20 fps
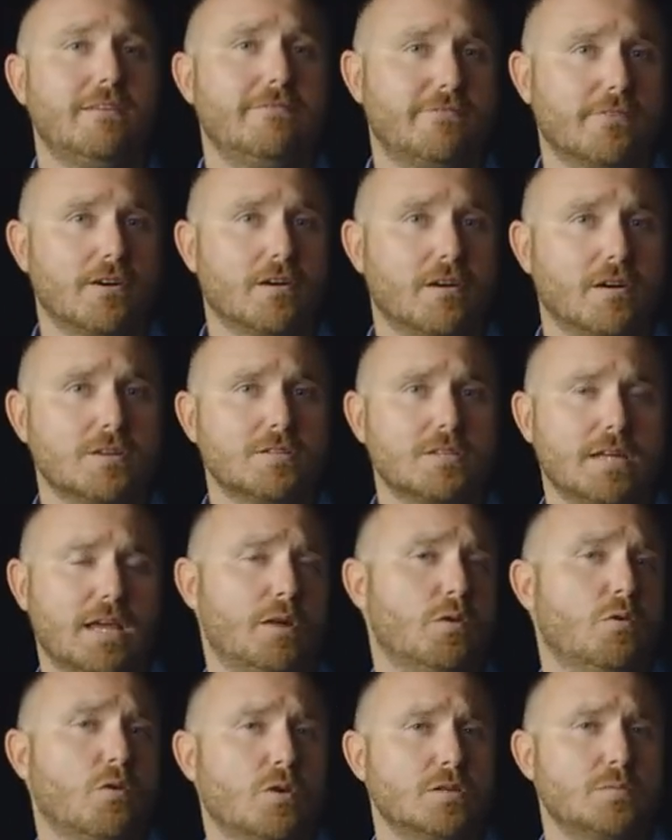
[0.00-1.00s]
first
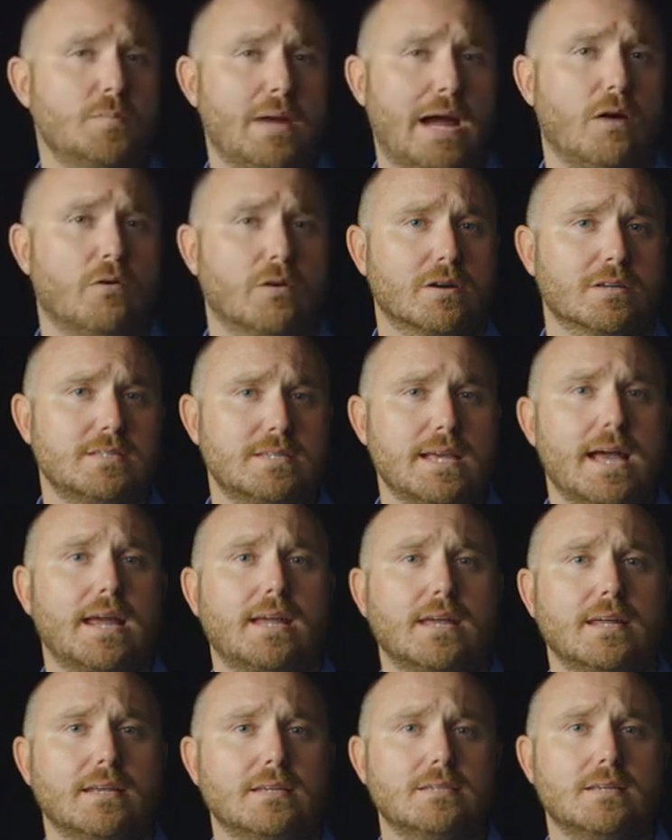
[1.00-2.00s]
and horsepower
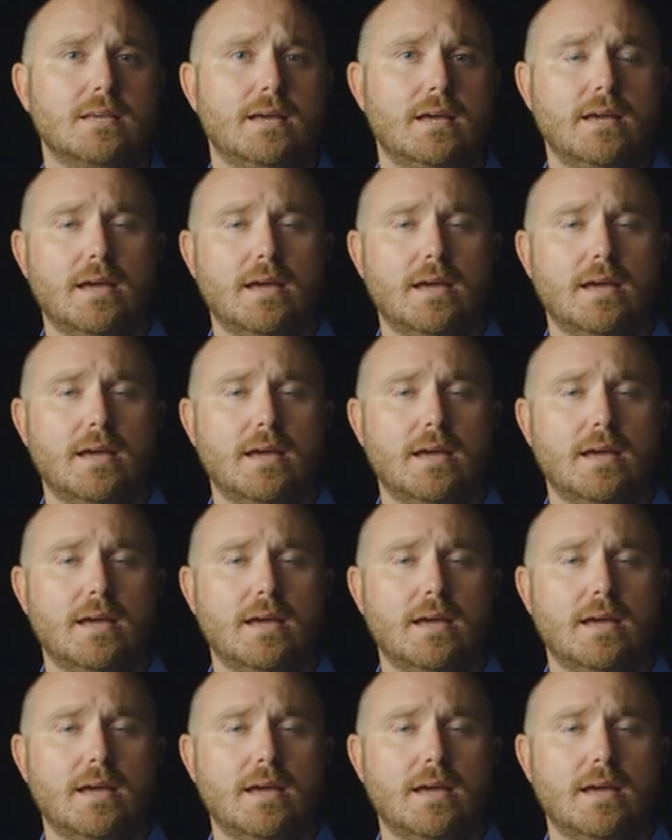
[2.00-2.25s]
second,